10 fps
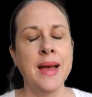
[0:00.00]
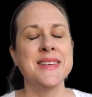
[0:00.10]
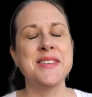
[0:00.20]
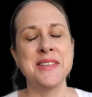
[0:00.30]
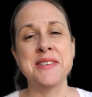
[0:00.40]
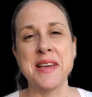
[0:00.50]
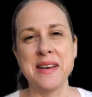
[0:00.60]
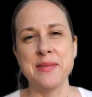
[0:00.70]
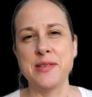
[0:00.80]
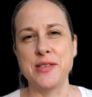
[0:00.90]
Since then,
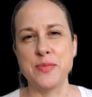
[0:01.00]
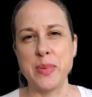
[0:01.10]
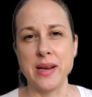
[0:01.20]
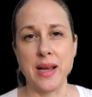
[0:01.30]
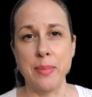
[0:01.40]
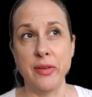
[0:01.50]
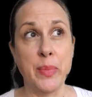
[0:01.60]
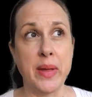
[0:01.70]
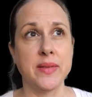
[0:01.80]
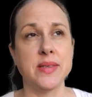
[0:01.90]
which has been a couple of
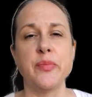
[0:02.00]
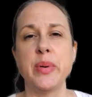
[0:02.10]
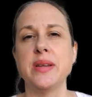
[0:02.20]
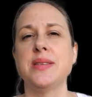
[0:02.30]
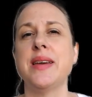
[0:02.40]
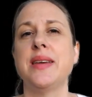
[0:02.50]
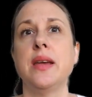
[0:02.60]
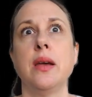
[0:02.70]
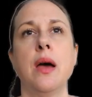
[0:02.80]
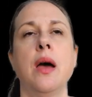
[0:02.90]
months, I've been
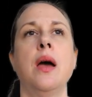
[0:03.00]
taking